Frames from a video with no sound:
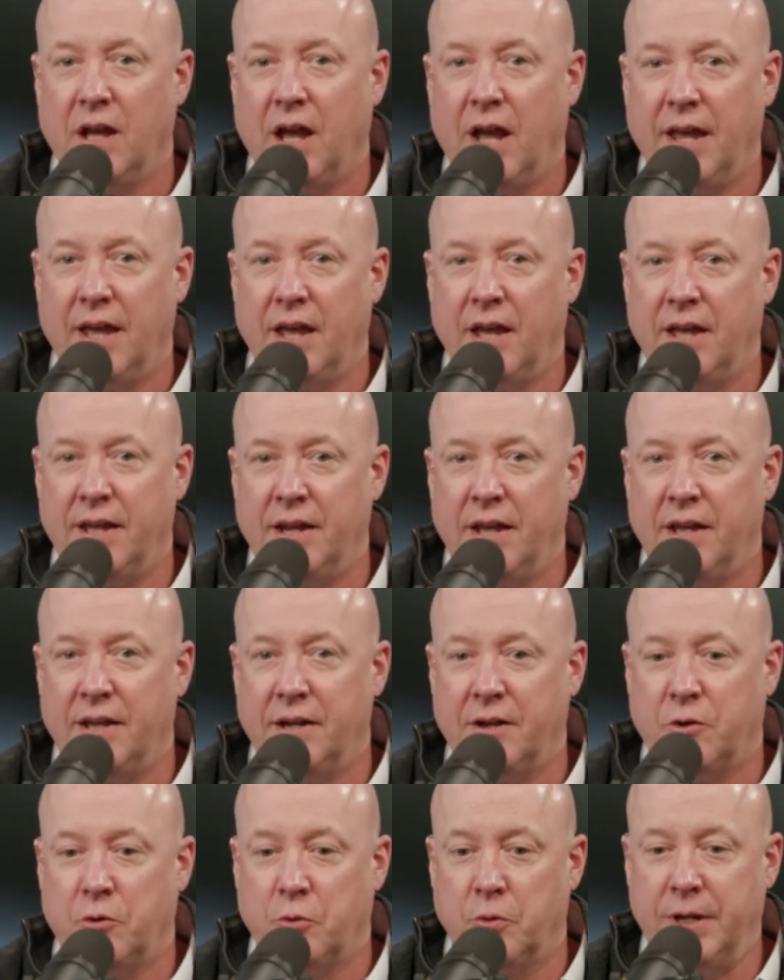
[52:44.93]
And,
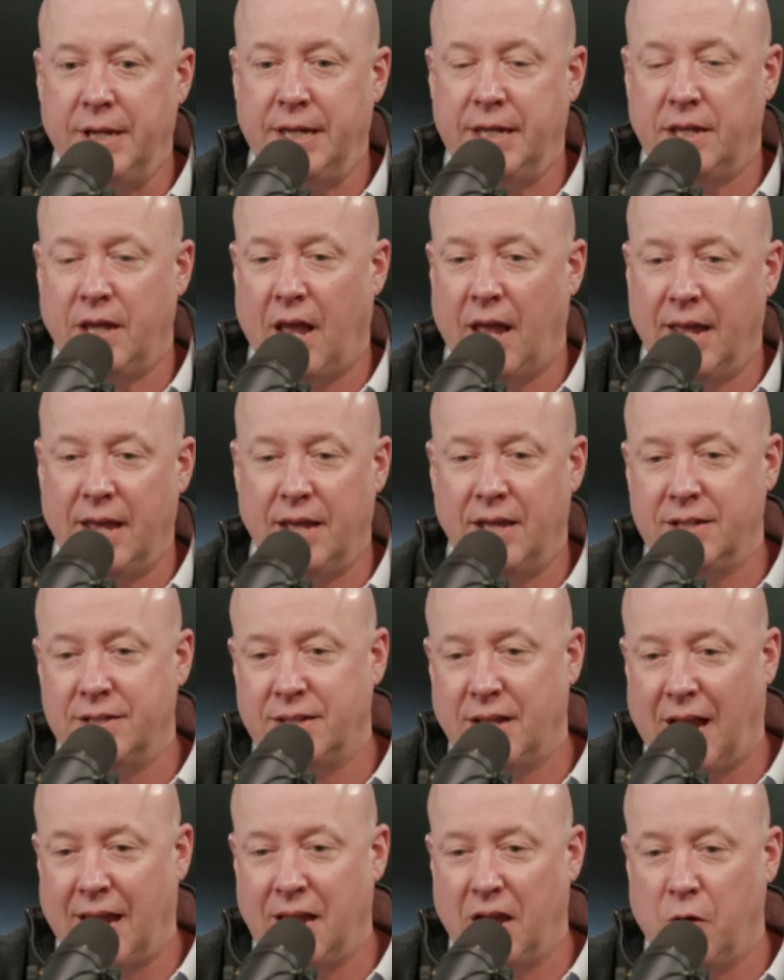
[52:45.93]
and, agree.
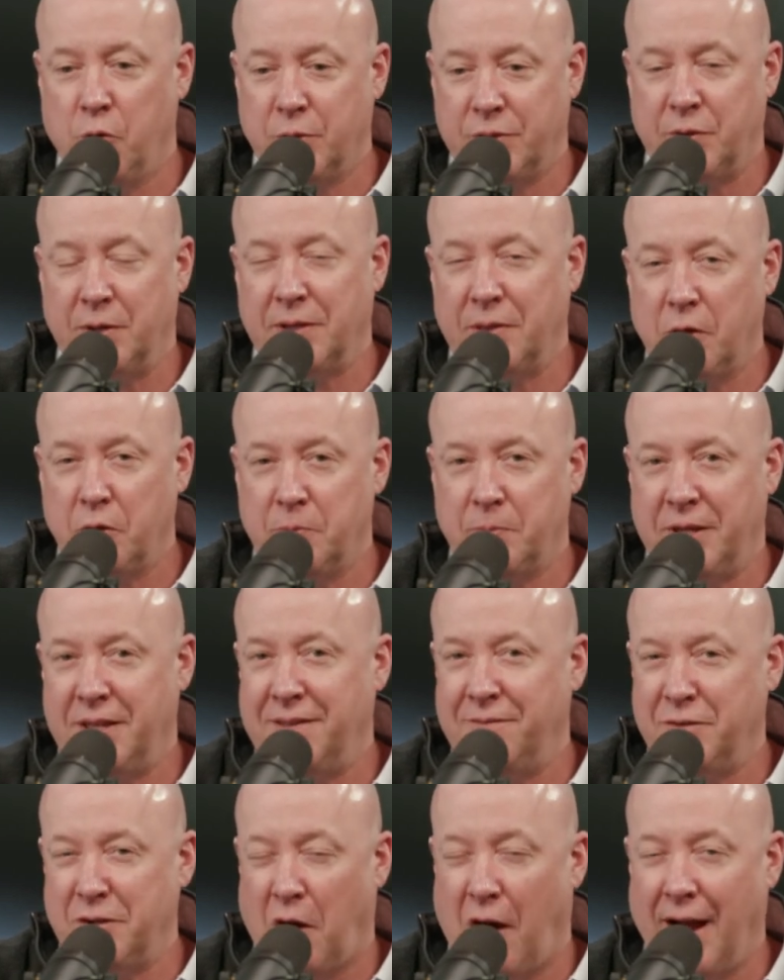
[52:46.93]
And I, I, would think that would
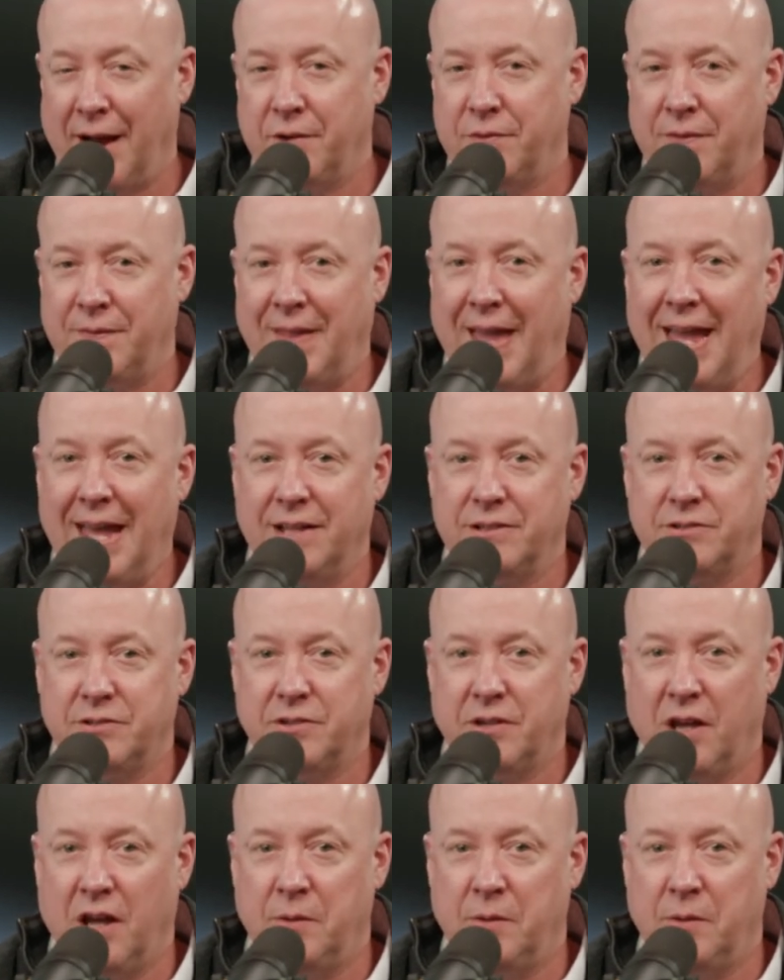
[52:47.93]
be even higher than that.